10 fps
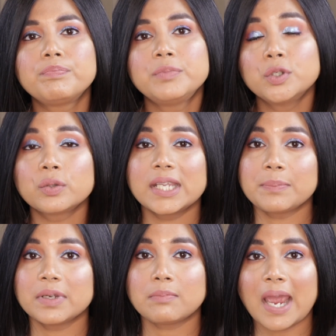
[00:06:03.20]
do
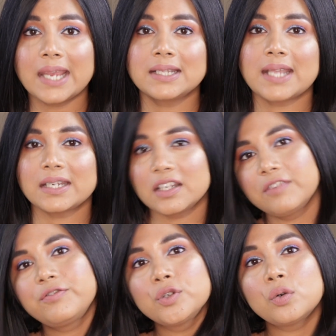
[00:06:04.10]
keep in mind that
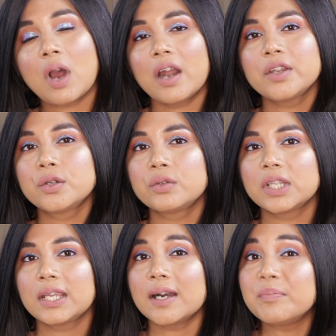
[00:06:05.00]
if you are
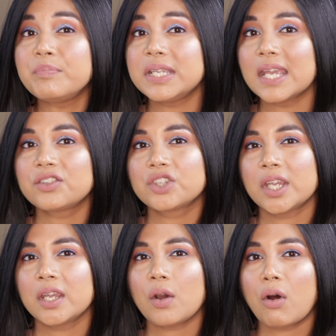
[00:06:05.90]
using a
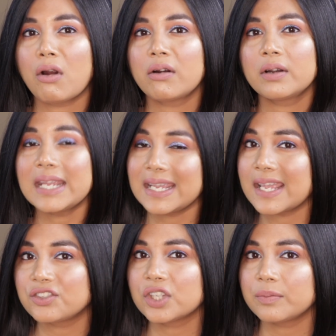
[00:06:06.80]
BHA or
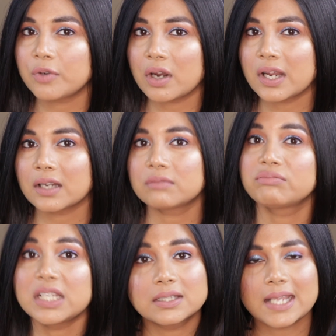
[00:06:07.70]
AHA
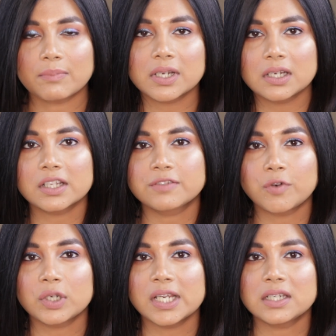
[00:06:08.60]
product, these chemical
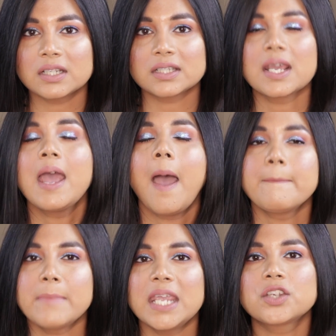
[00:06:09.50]
exfoliators,
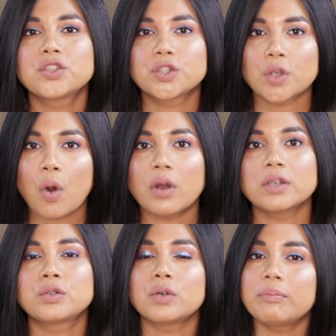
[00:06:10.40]
make sure
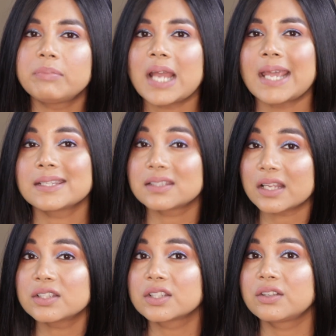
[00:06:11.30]
to apply
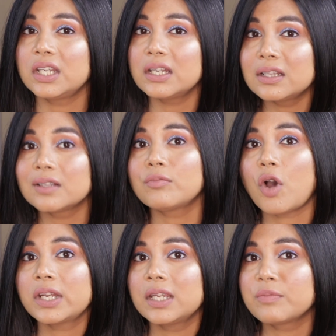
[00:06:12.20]
sunscreen in the
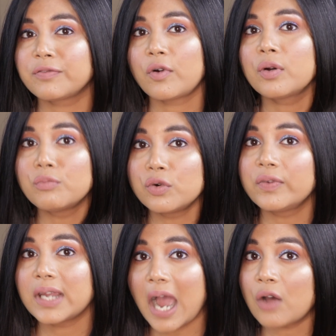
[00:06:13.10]
morning before
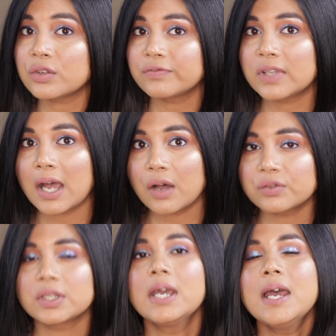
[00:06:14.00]
moving out of the
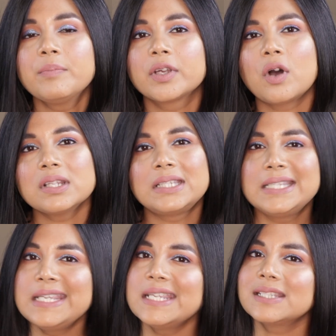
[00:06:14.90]
house, because
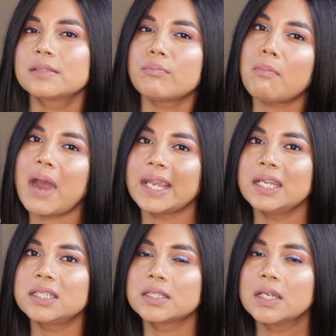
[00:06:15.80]
these
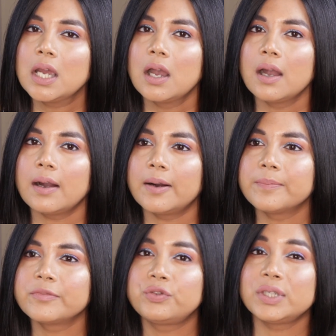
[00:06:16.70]
might
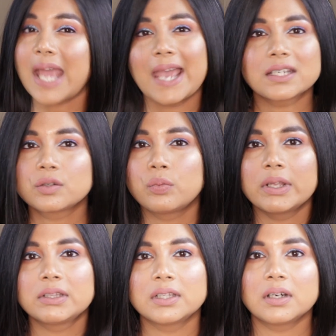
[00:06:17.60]
react
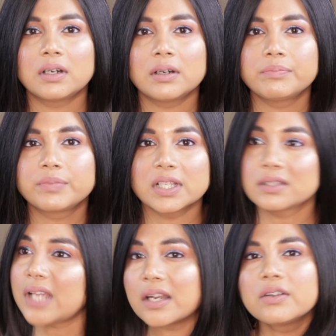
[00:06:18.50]
with the
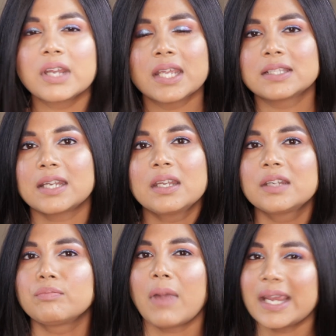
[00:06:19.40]
sun rays and
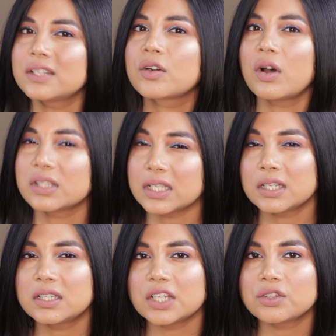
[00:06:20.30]
it might cause
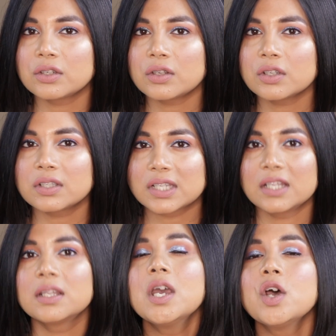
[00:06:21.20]
irritation on your
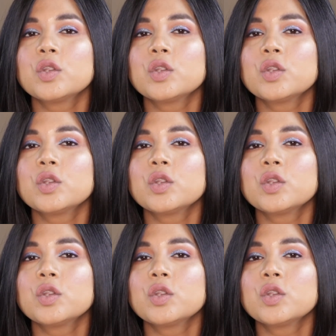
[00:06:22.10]
skin.